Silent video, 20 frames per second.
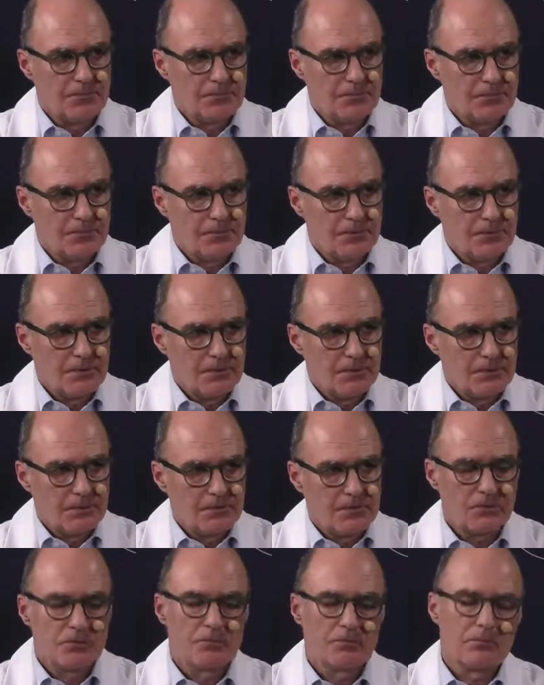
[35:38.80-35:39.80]
Yes.
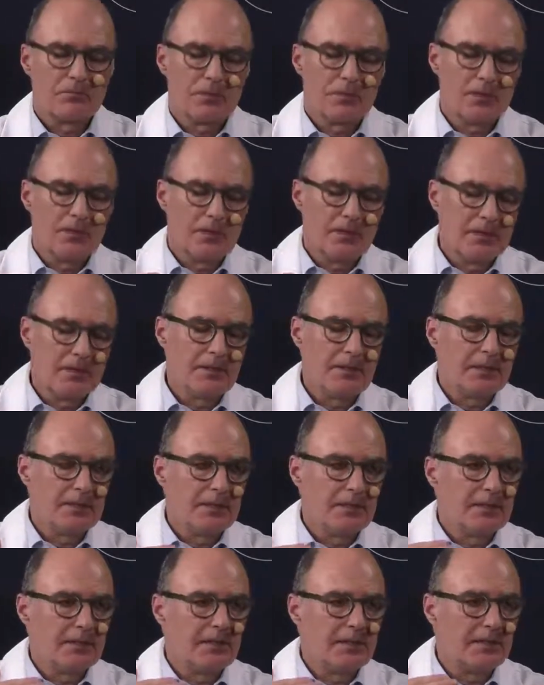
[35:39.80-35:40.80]
So
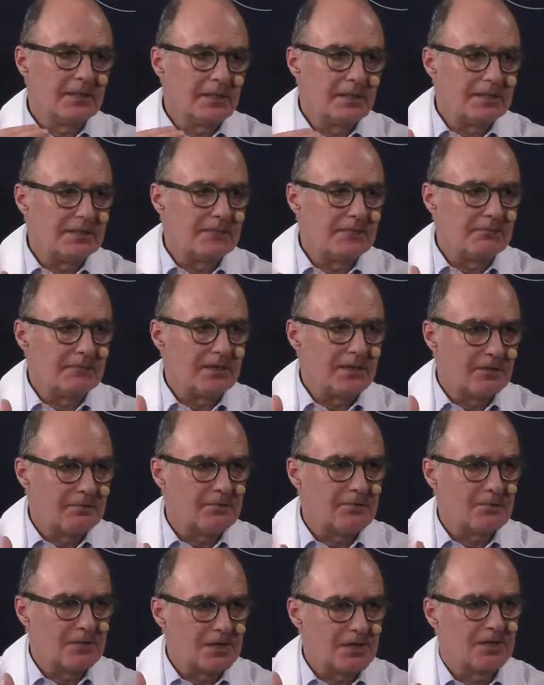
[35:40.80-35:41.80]
in
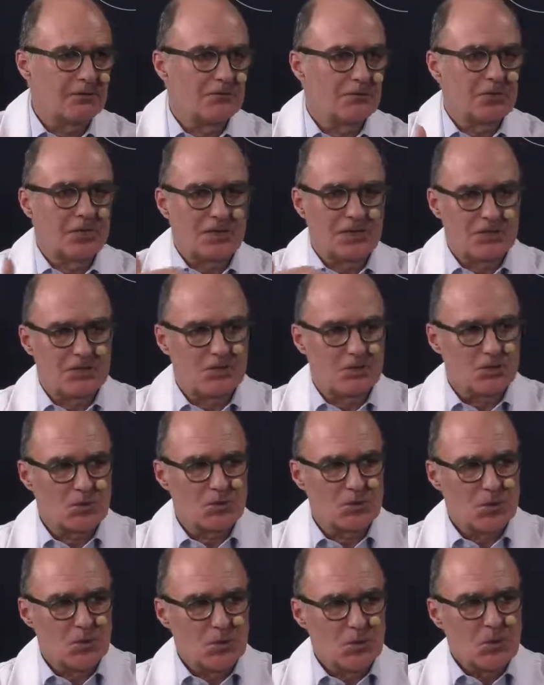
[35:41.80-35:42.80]
95% of the
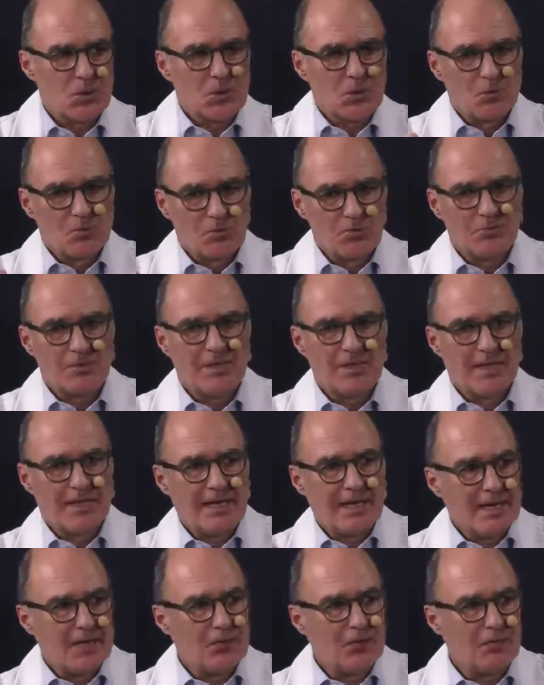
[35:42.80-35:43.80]
cases,
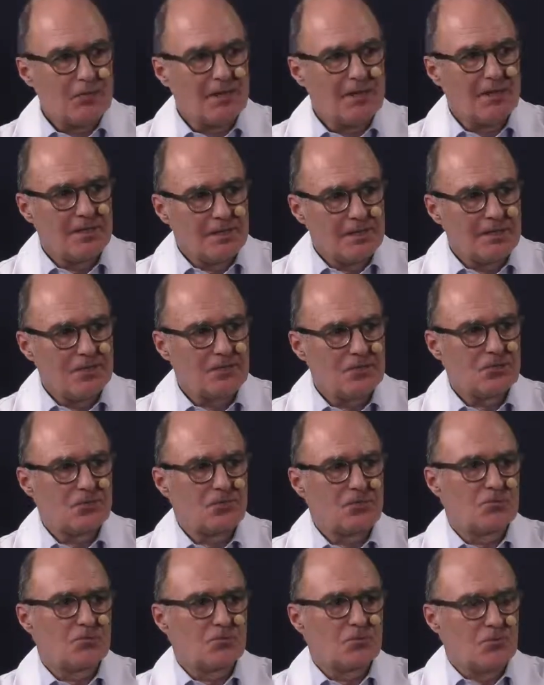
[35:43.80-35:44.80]
anatomy
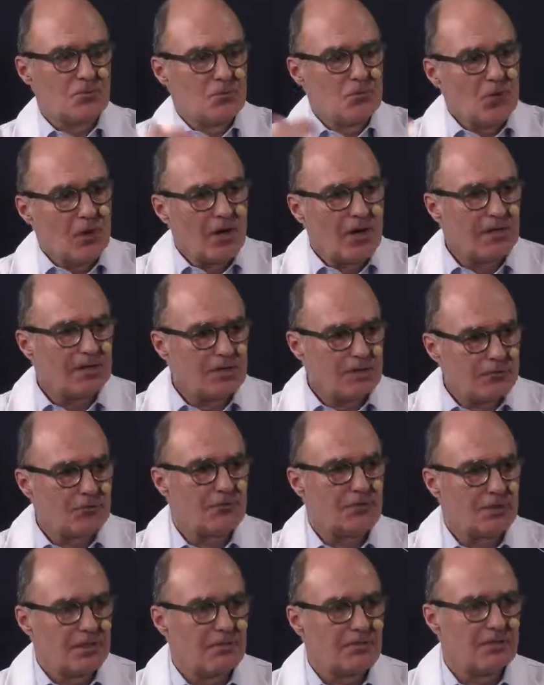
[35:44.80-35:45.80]
is wide
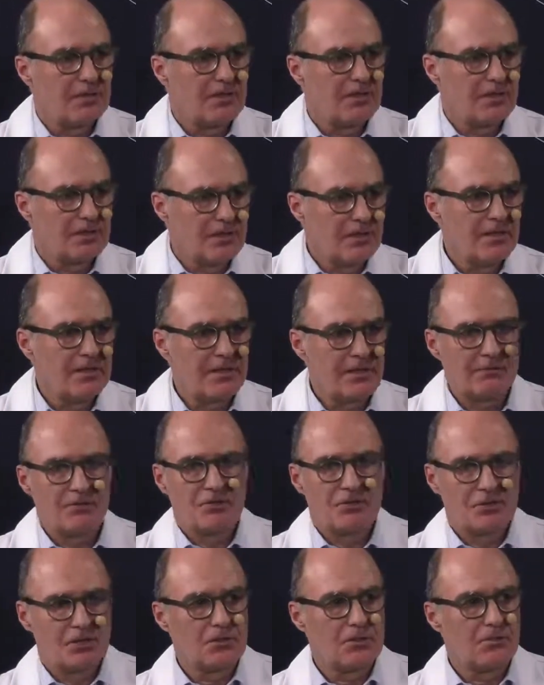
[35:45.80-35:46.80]
different in
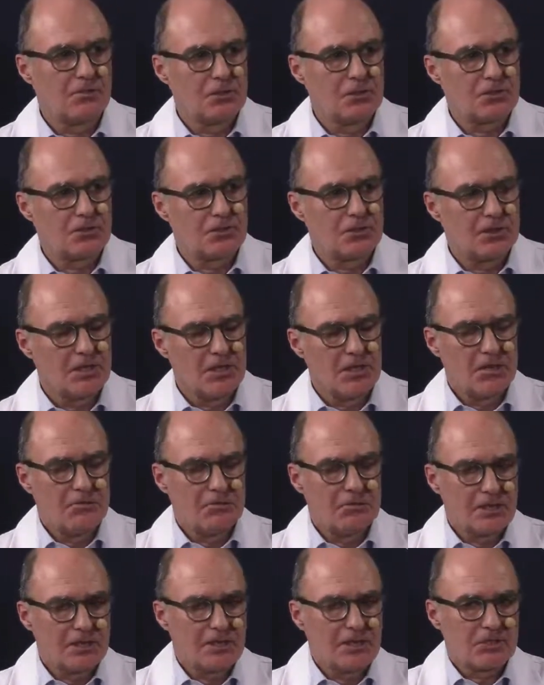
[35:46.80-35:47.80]
every single patient.
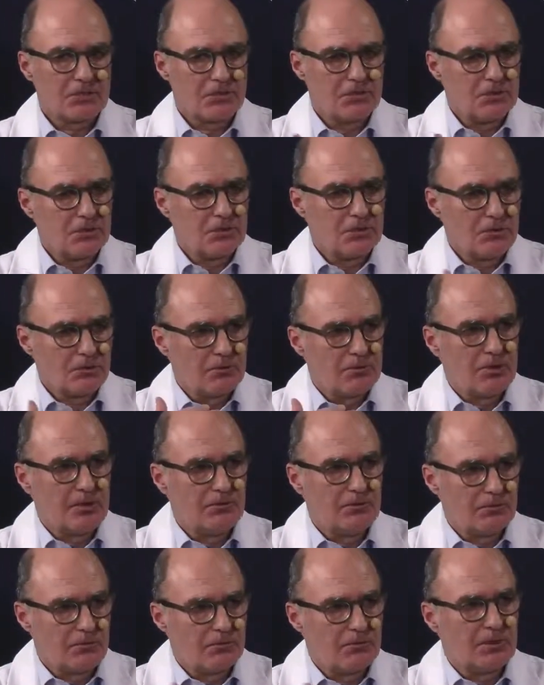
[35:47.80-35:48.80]
But as you
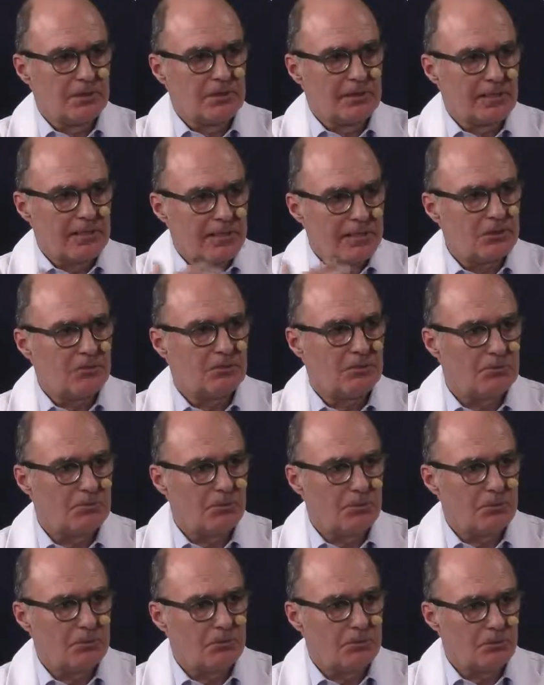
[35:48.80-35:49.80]
know, from the anatomy
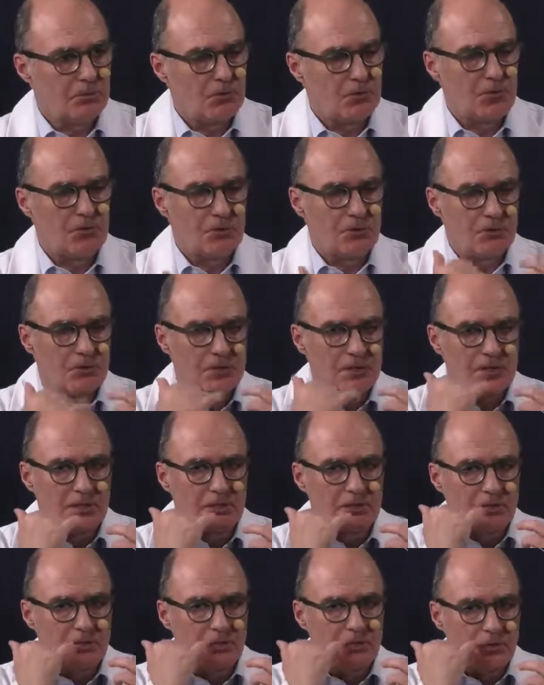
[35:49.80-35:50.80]
point of view, we know
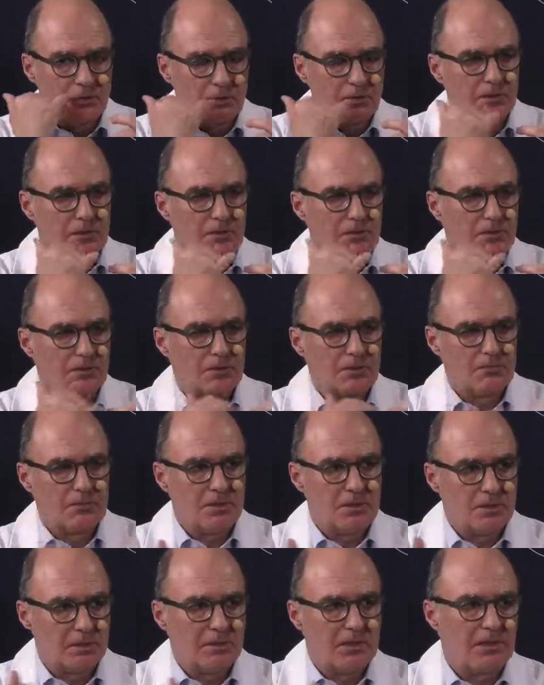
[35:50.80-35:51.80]
that the lower artery is
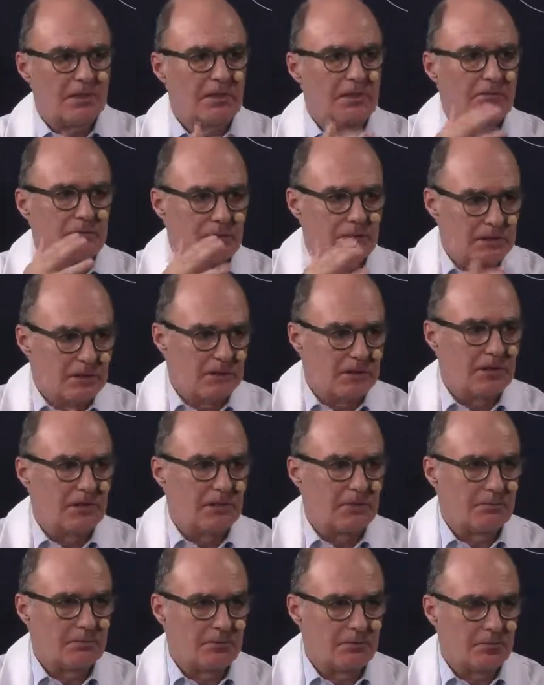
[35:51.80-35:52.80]
behind and even
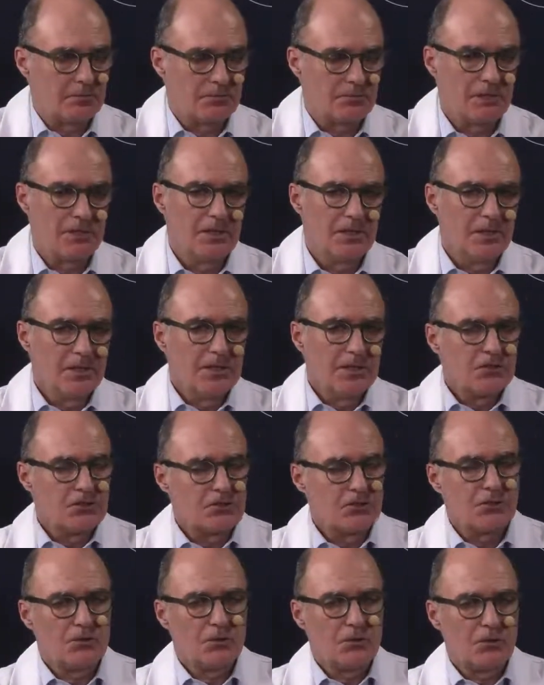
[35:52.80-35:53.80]
the upper artery.
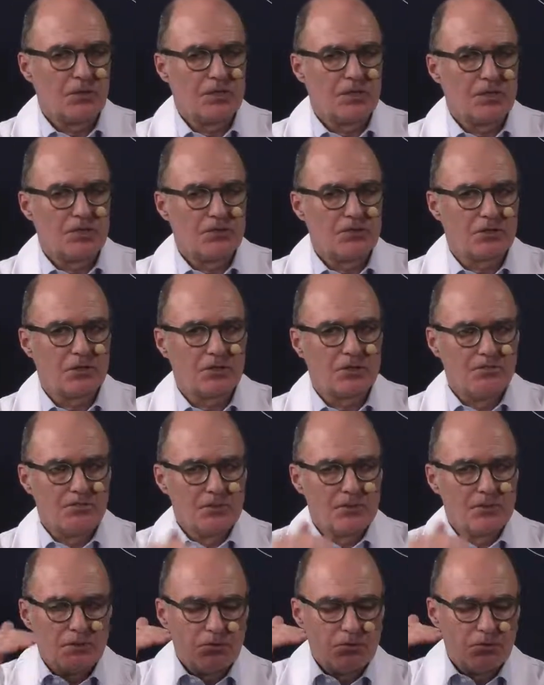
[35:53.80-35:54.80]
So the thing is,
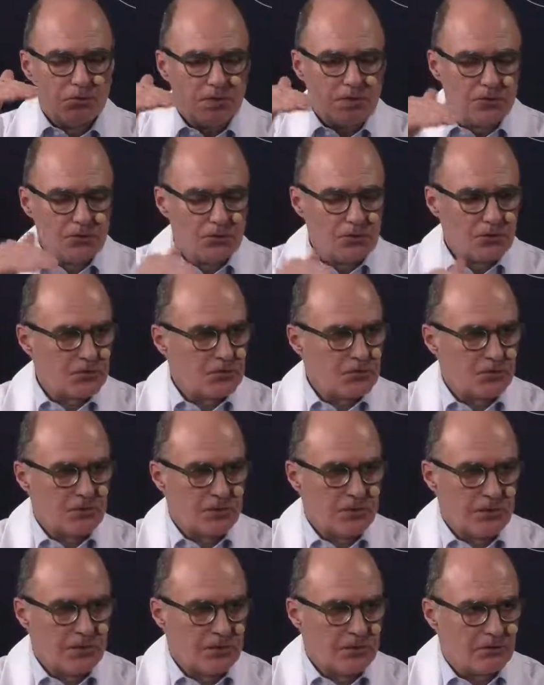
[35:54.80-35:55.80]
you can use the
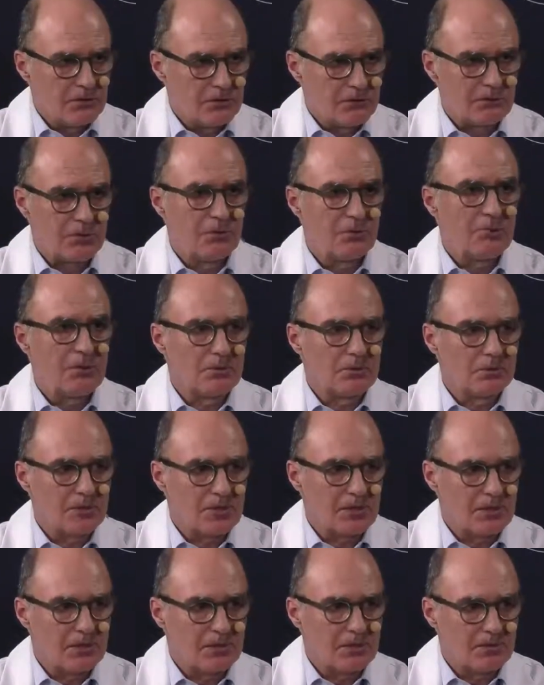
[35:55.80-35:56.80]
needle from
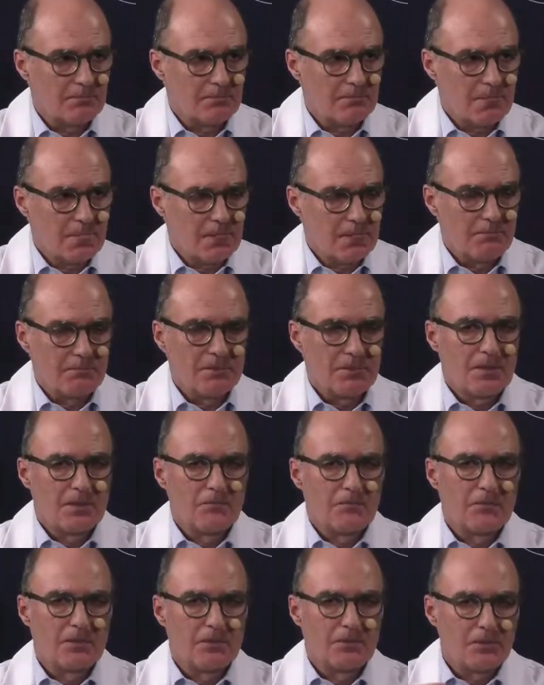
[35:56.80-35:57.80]
outside,
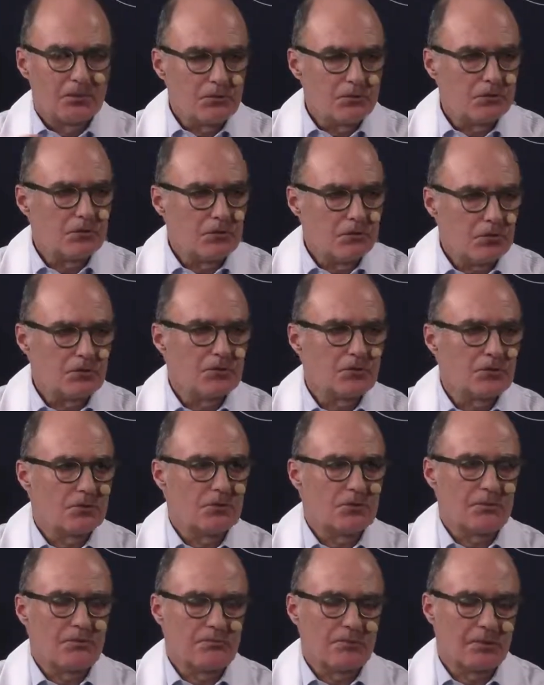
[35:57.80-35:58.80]
but don't touch.